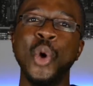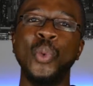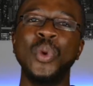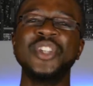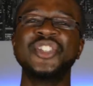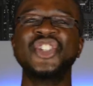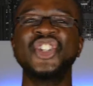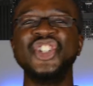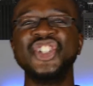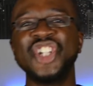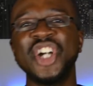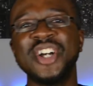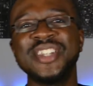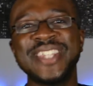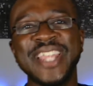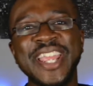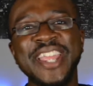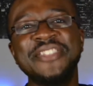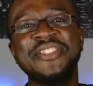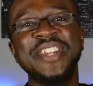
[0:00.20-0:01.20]
What's good, y'all?
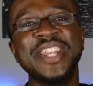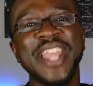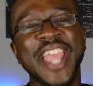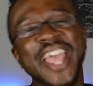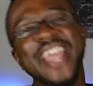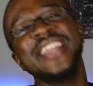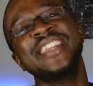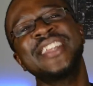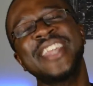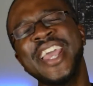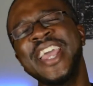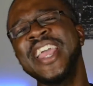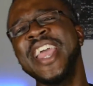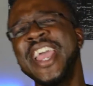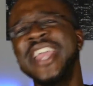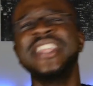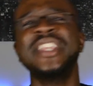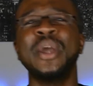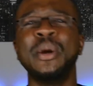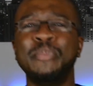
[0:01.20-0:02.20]
It's Anthony,
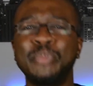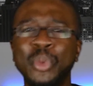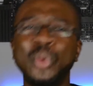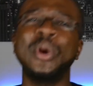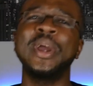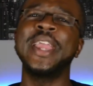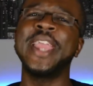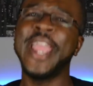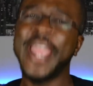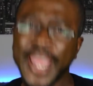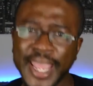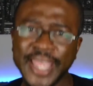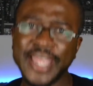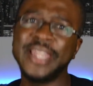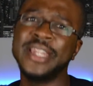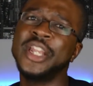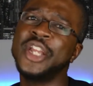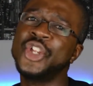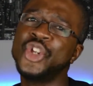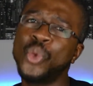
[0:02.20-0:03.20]
aka your boy,
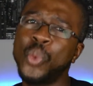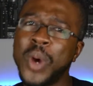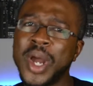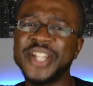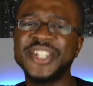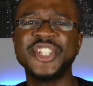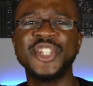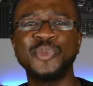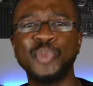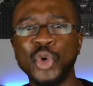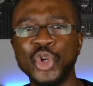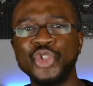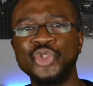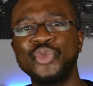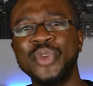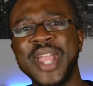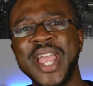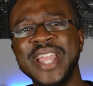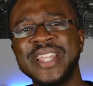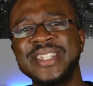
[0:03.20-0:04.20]
and you're watching Sports
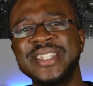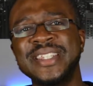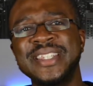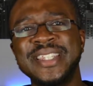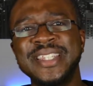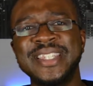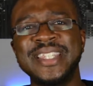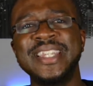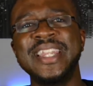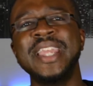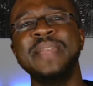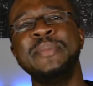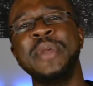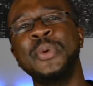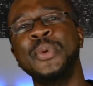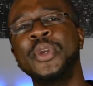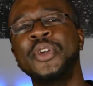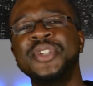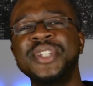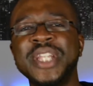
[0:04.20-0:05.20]
Reactions. And today,
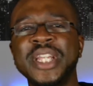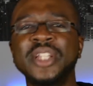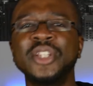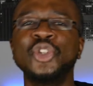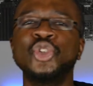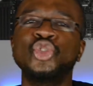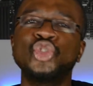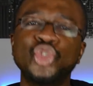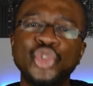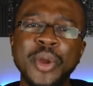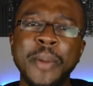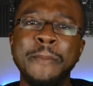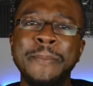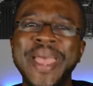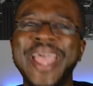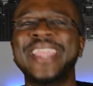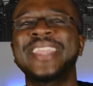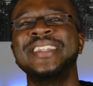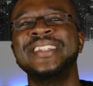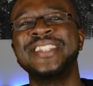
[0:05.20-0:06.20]
man, we're gonna take a little trip
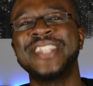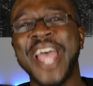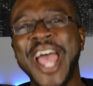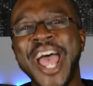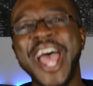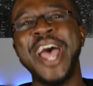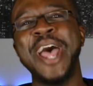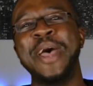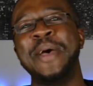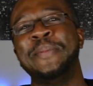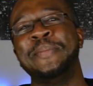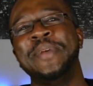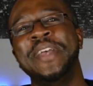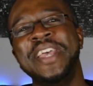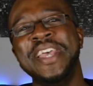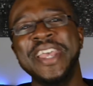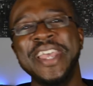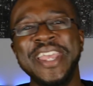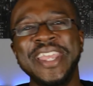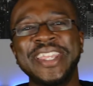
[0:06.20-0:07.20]
back in time,
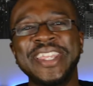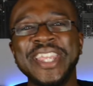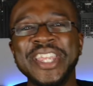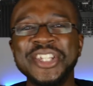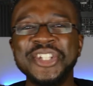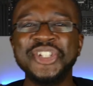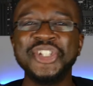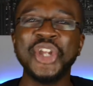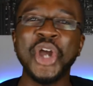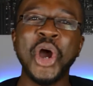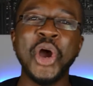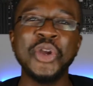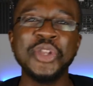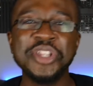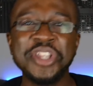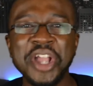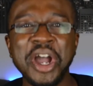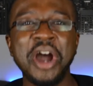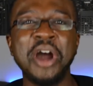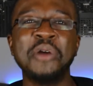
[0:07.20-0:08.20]
in case y'all
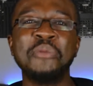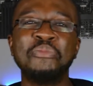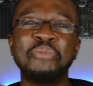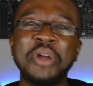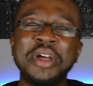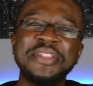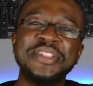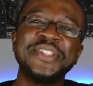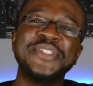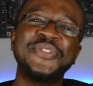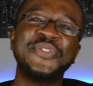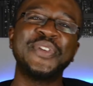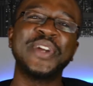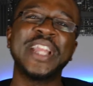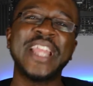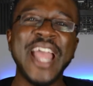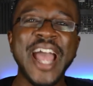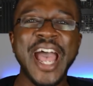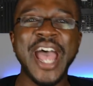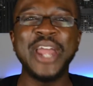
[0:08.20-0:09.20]
young brothers
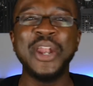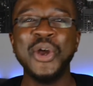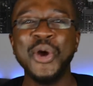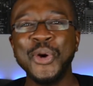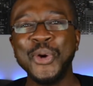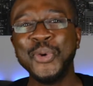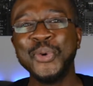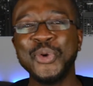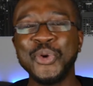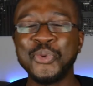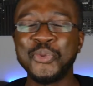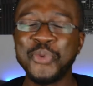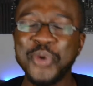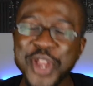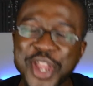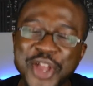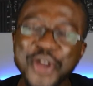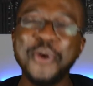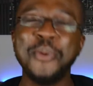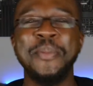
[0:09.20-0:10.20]
forgot who the
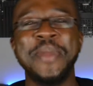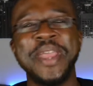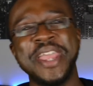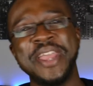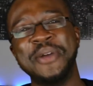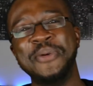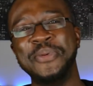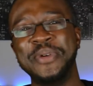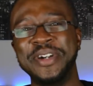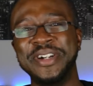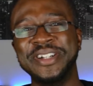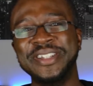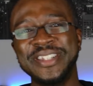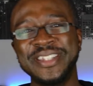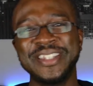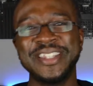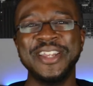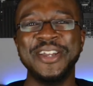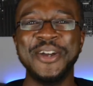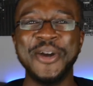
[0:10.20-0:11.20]
real man
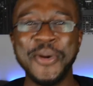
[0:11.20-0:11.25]
was.